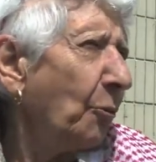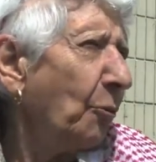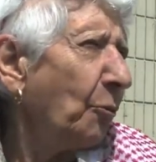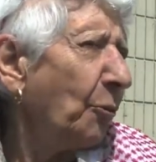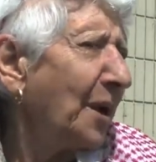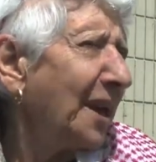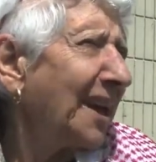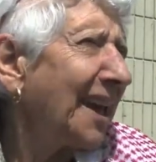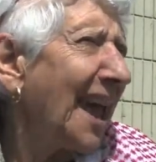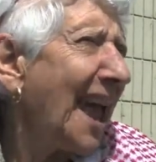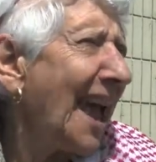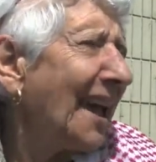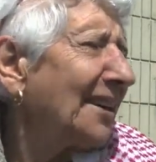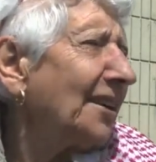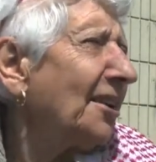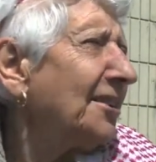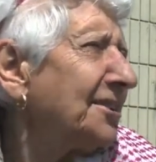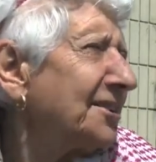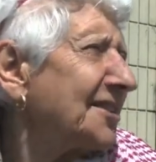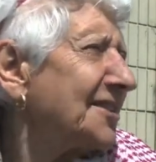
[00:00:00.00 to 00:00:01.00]
we
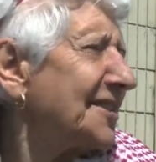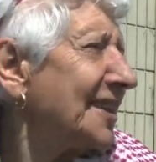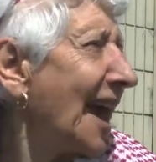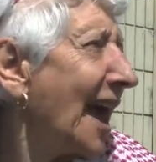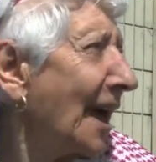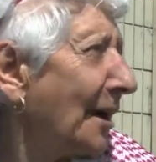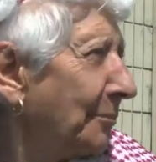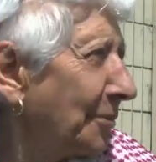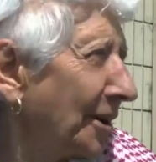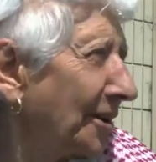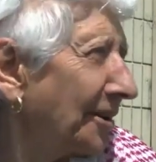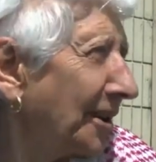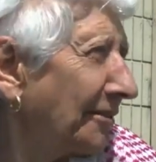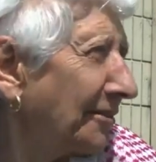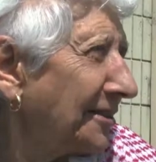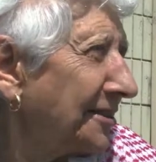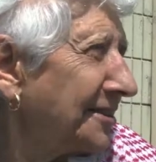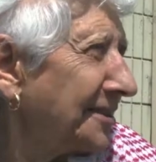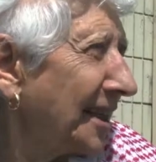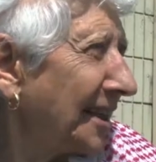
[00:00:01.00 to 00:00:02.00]
cannot scab on
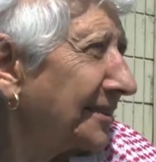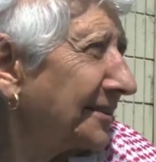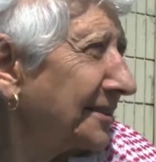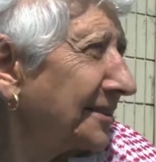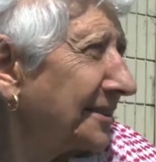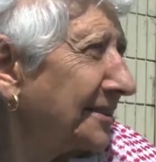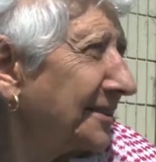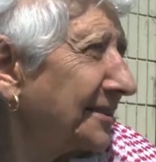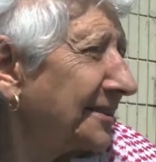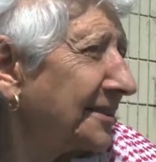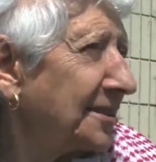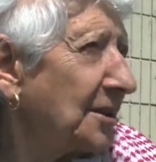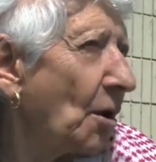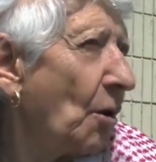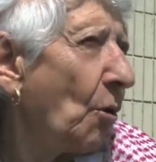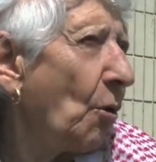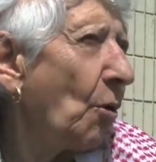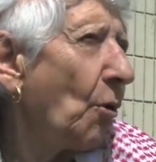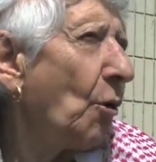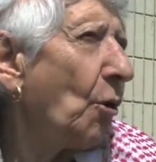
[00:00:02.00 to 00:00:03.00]
other sectors
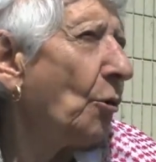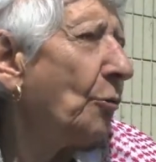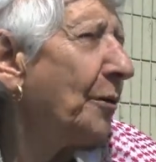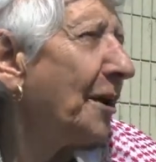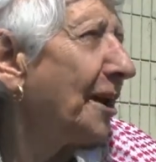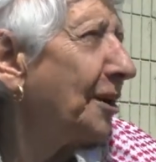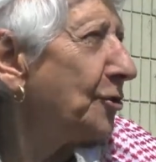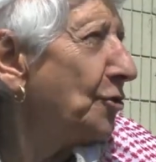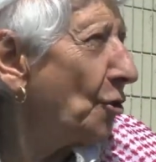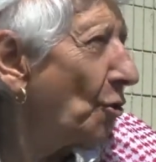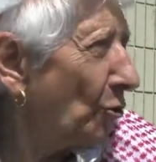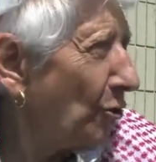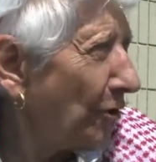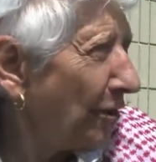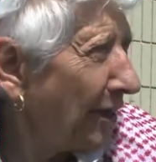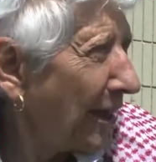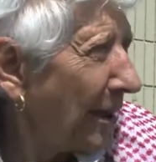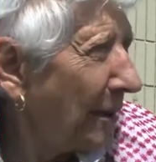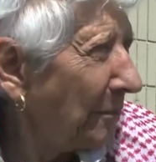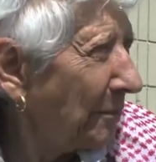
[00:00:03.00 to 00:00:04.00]
or ignore
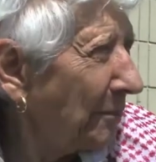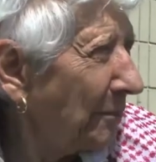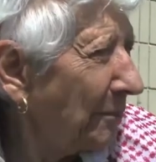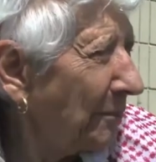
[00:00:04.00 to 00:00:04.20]
them.